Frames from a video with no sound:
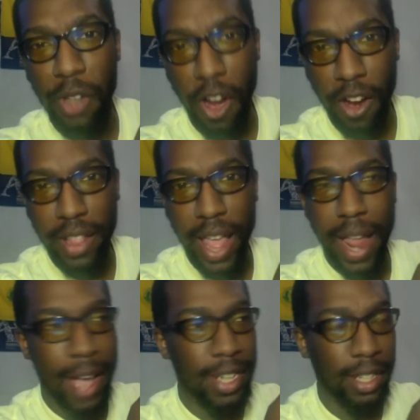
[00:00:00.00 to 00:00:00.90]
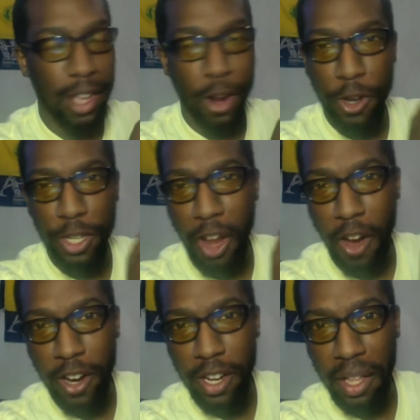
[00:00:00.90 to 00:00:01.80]
dark that actually her
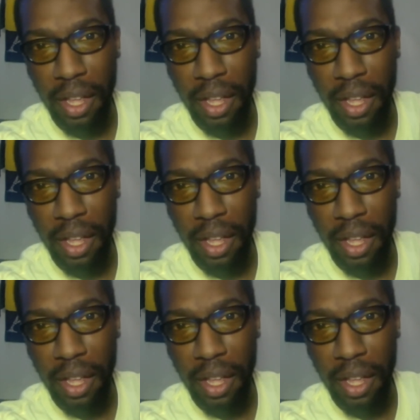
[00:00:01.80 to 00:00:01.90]
dark